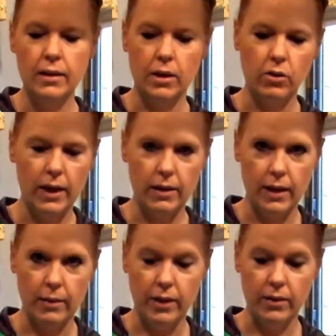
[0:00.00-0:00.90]
The great
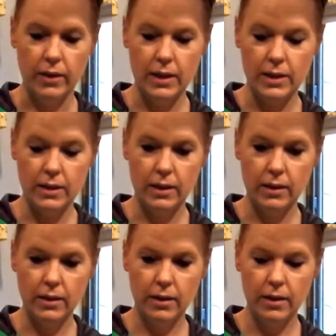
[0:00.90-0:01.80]
thing about this
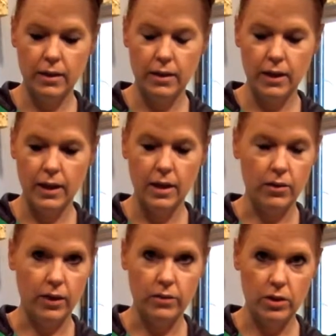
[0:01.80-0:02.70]
little thing, you
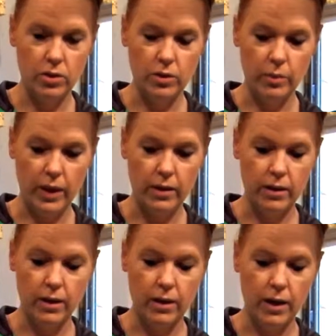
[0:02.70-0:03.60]
don't have to use your
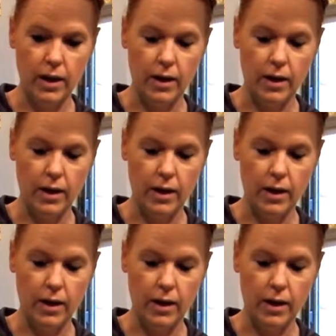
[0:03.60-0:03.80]
blender